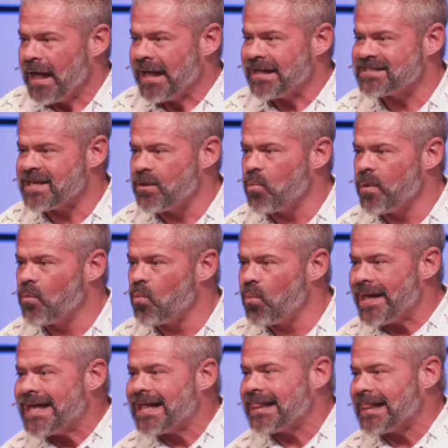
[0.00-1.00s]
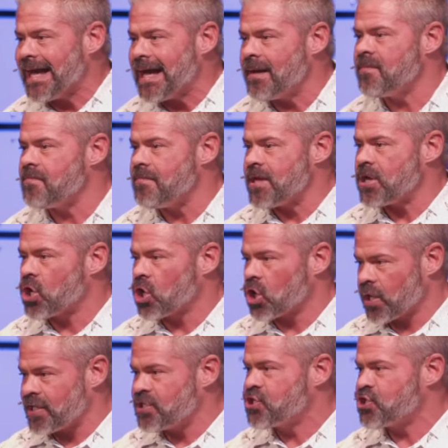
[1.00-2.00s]
And see, when we claim to be
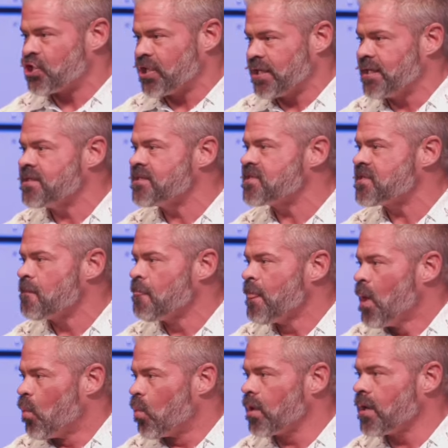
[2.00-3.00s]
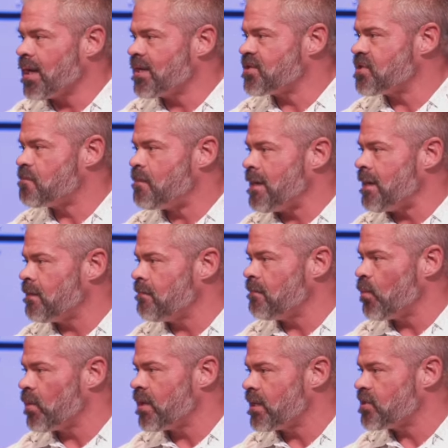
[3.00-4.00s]
Christians, we're not just being
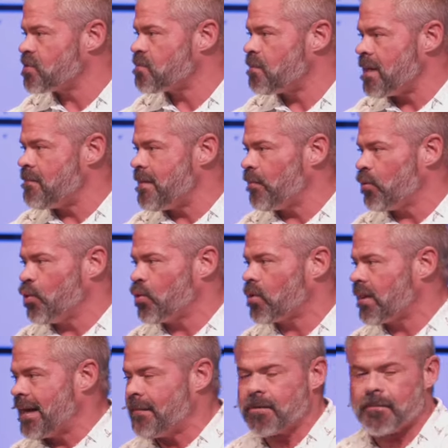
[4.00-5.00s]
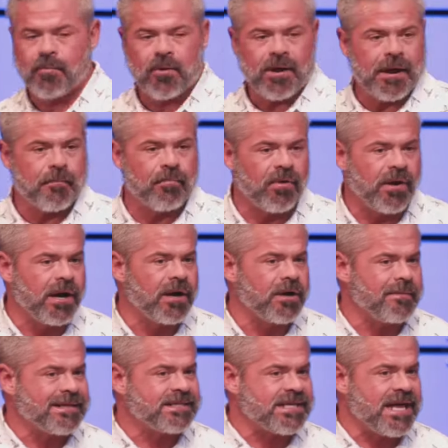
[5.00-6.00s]
we're not just being people who claim to pray a prayer
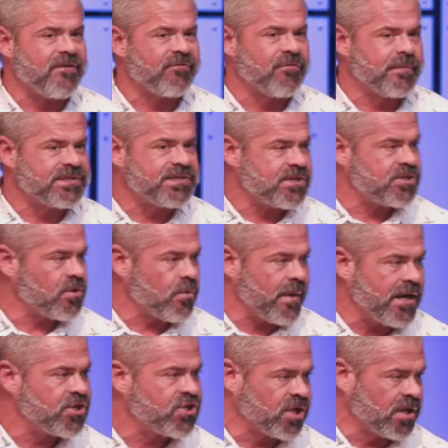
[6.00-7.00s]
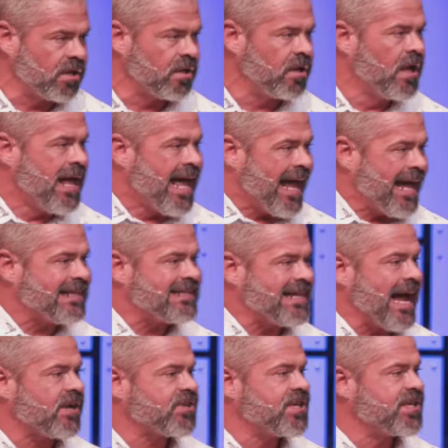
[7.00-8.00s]
to be saved from a situation. It's
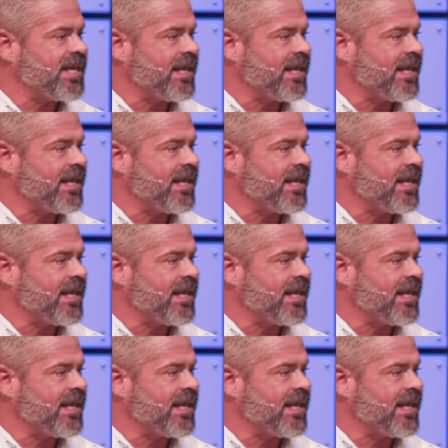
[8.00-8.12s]
actually